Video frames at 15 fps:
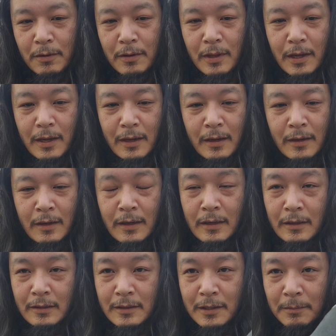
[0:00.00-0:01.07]
like
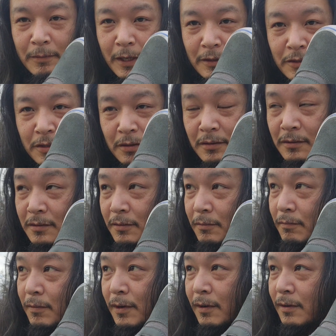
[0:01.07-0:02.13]
dimensions are
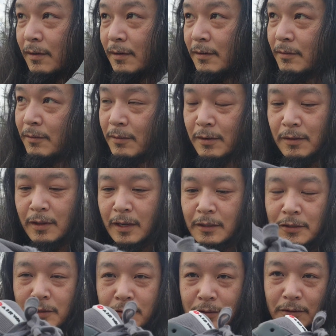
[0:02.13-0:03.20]
wrong, or like
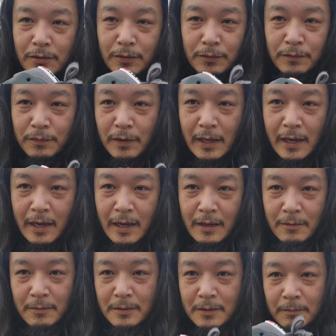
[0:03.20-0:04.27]
shoes are too flat
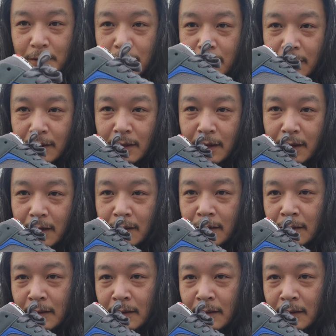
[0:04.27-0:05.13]
or something like that.